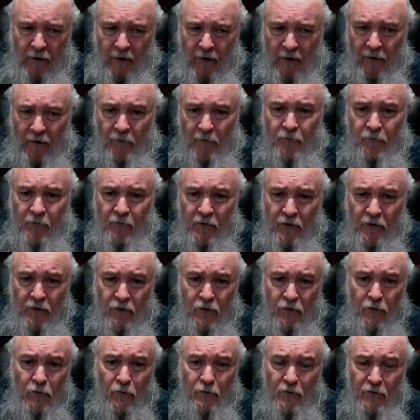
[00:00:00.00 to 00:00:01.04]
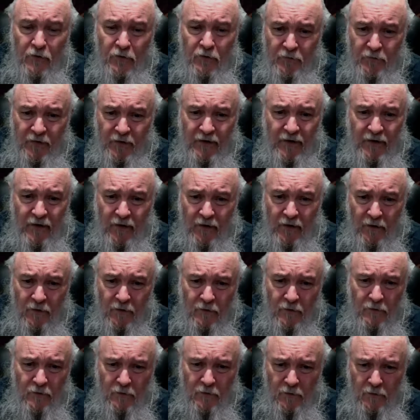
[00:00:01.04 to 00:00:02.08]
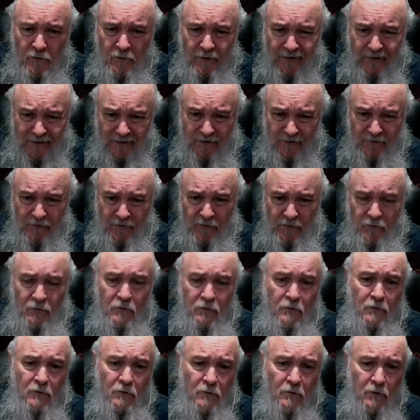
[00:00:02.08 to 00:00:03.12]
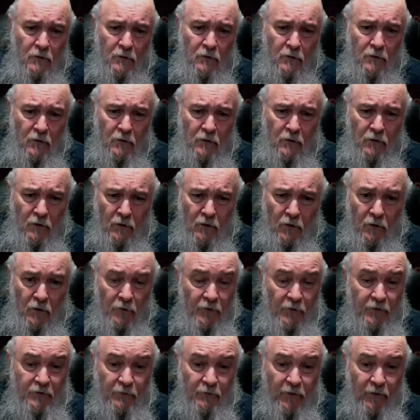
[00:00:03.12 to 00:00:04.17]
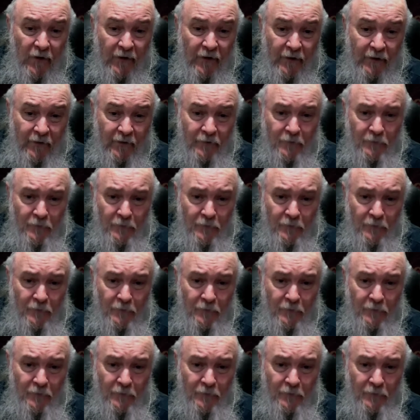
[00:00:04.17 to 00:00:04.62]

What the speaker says: every human being is on this planet.